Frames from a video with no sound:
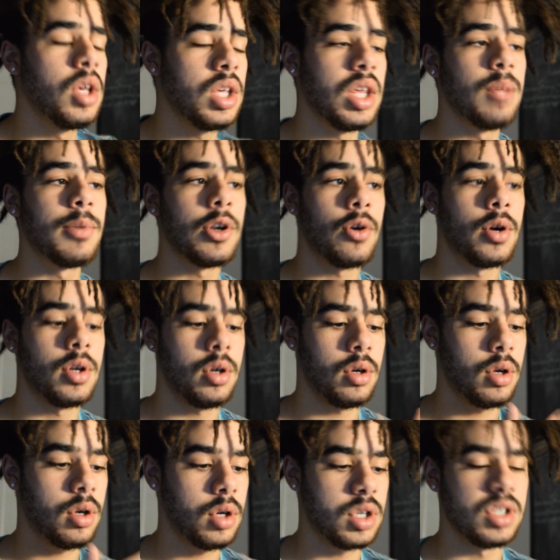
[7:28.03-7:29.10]
keep it on a
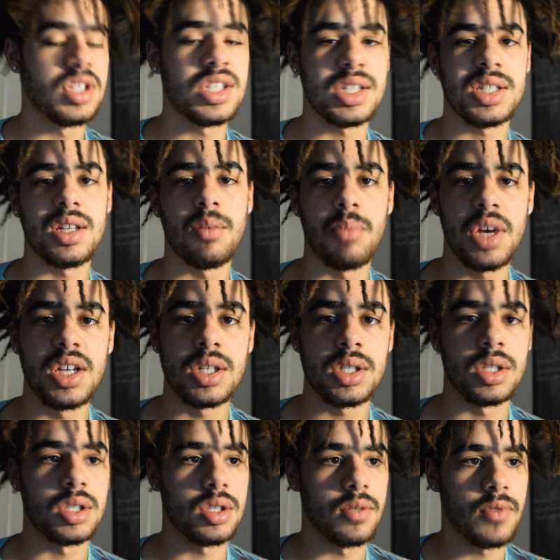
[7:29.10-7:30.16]
consistent
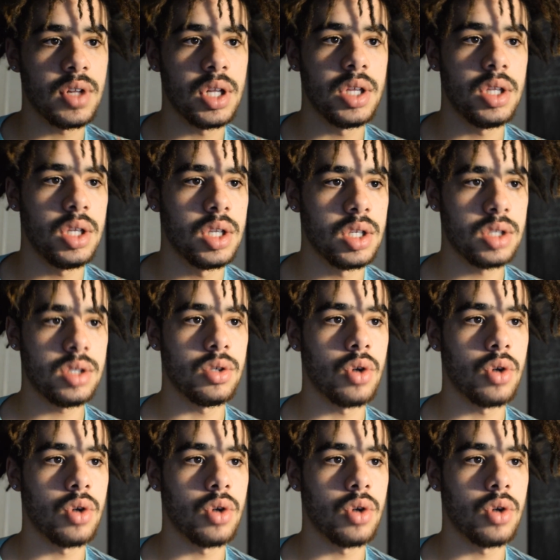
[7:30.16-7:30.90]
basis of cleanliness.